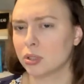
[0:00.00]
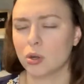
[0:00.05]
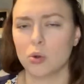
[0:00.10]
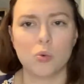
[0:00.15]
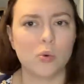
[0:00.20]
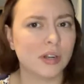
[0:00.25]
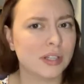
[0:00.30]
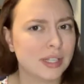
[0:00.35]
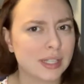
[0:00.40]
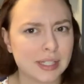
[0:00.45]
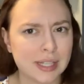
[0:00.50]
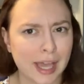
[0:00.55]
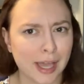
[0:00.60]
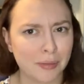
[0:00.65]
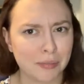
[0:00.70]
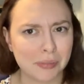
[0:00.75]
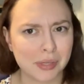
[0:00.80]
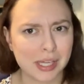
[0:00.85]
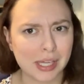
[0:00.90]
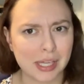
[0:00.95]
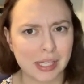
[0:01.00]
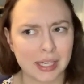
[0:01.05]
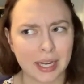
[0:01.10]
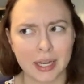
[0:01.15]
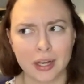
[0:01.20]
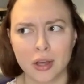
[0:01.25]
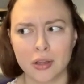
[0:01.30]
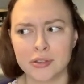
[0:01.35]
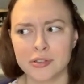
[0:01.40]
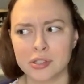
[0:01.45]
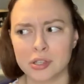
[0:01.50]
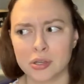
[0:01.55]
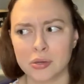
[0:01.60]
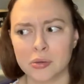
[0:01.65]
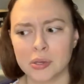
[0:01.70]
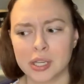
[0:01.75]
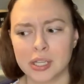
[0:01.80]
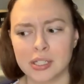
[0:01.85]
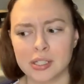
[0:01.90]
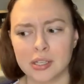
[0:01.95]
What does that mean? And
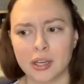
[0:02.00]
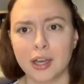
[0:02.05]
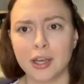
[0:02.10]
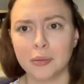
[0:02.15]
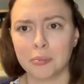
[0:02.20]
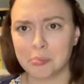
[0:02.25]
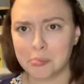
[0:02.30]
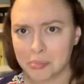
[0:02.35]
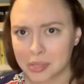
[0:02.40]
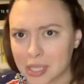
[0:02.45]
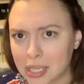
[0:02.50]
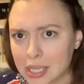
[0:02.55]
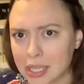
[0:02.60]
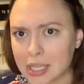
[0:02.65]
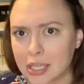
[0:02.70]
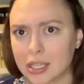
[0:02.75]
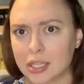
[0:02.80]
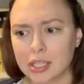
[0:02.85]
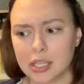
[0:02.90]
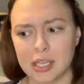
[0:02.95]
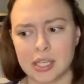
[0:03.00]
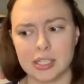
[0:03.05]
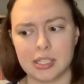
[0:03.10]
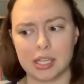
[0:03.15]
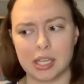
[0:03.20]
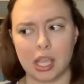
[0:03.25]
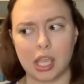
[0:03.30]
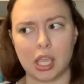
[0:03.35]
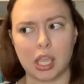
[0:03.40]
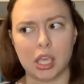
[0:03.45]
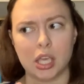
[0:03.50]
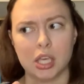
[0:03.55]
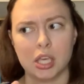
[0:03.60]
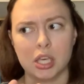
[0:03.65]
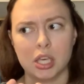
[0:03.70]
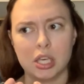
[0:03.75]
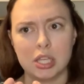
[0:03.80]
also, it's not me kissing